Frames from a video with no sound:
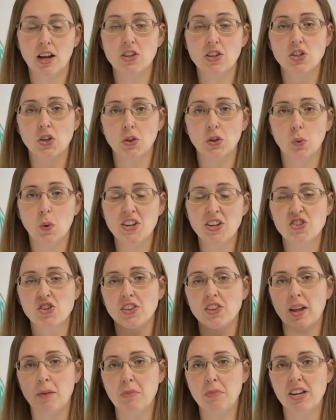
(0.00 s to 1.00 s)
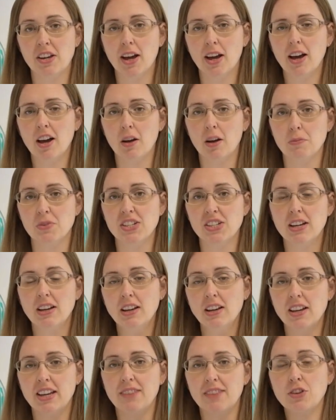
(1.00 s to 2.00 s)
So the question then becomes,
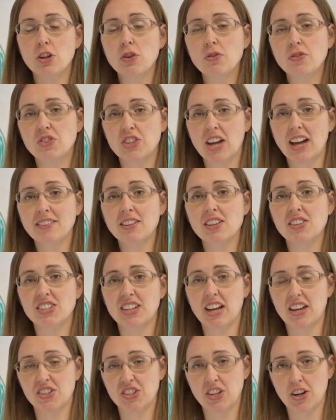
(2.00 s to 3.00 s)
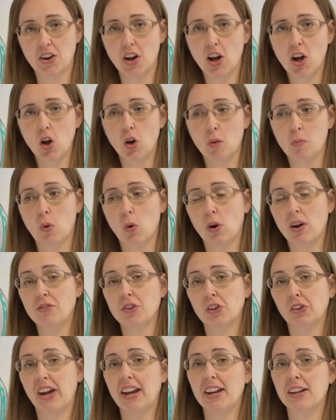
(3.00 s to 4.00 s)
if you've done this test at home, or if you're
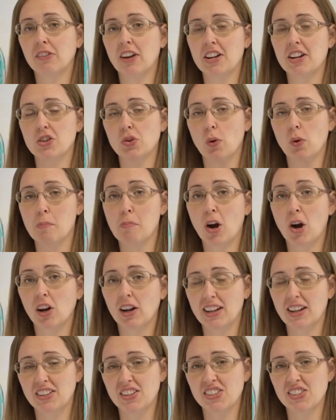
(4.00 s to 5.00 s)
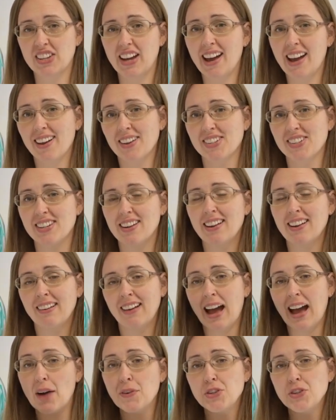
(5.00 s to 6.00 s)
getting ready to embark on this test,
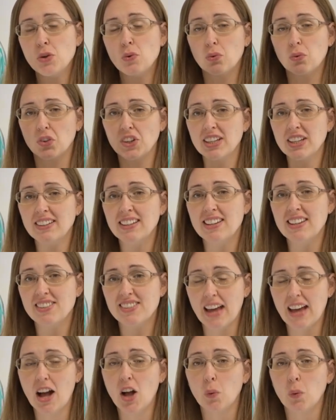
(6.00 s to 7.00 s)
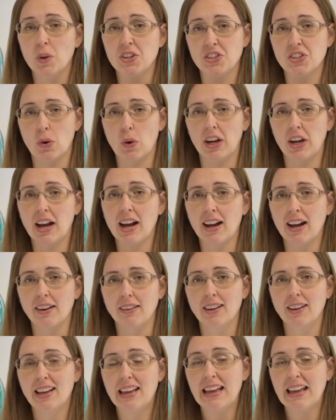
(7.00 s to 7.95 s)
how do you really tell what's going on?